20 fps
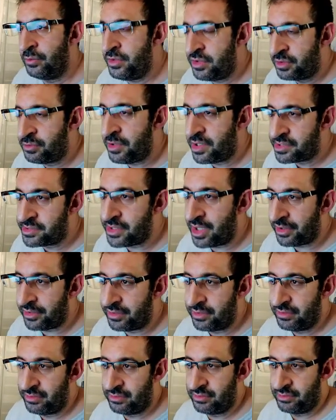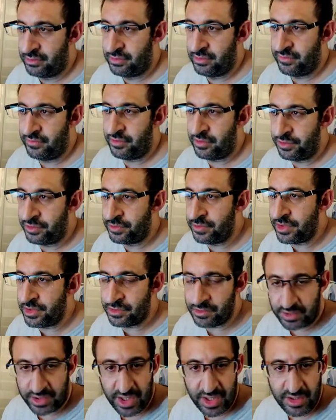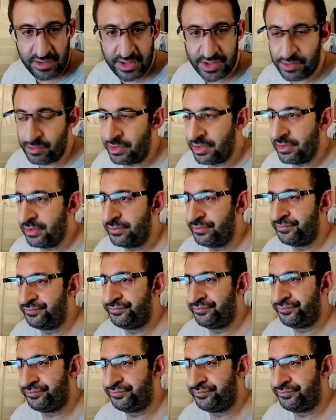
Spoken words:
with quick start on the way. Okay, this one.